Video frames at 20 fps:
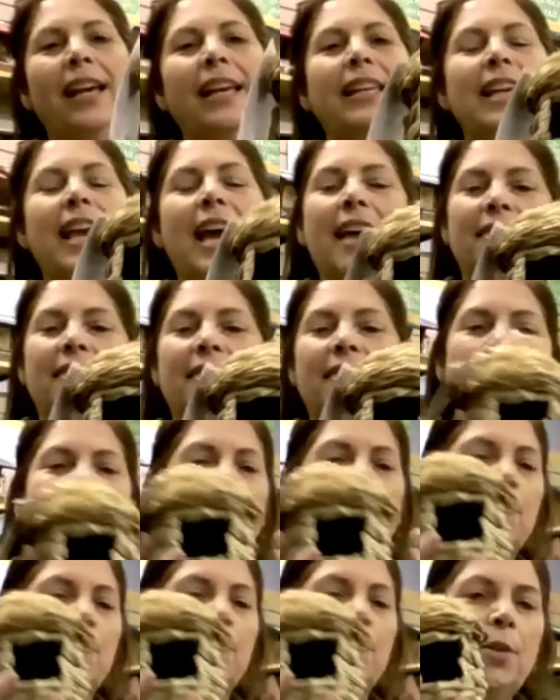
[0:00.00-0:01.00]
Yes,
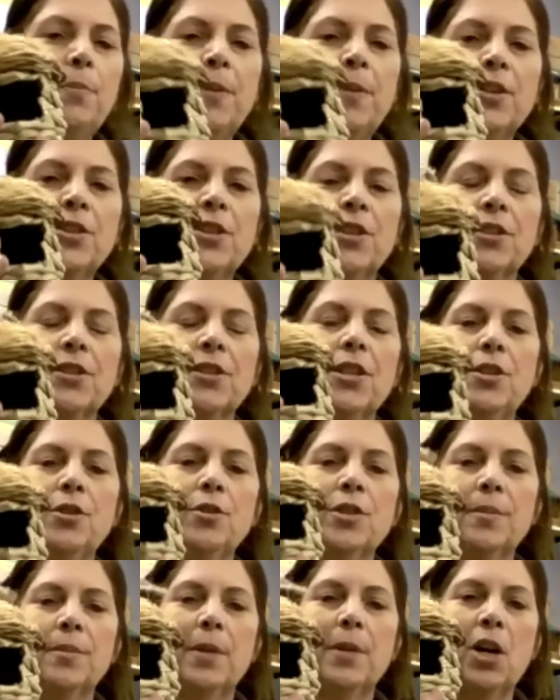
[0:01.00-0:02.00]
and bluebirds are
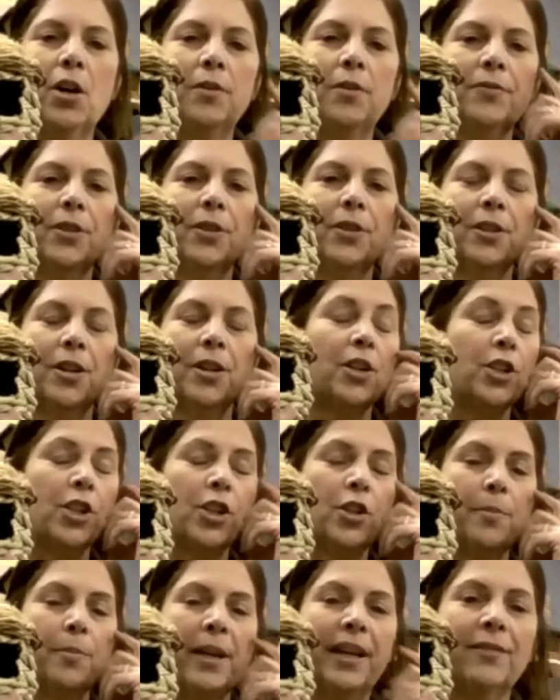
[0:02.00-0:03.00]
too small for or
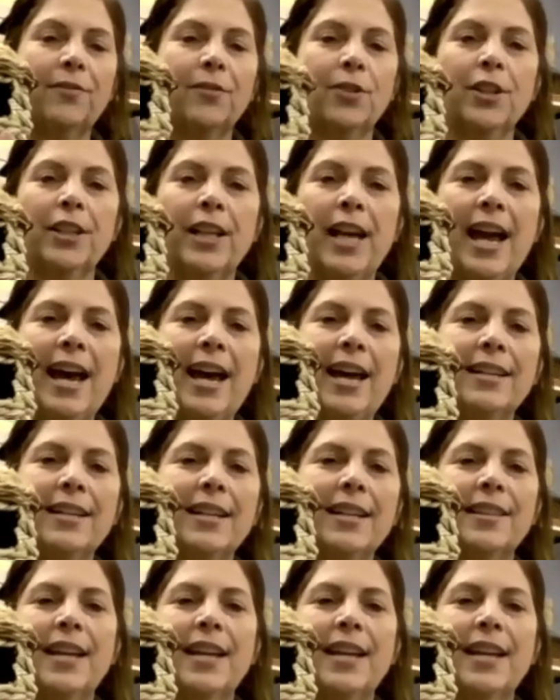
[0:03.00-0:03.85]
too big for that.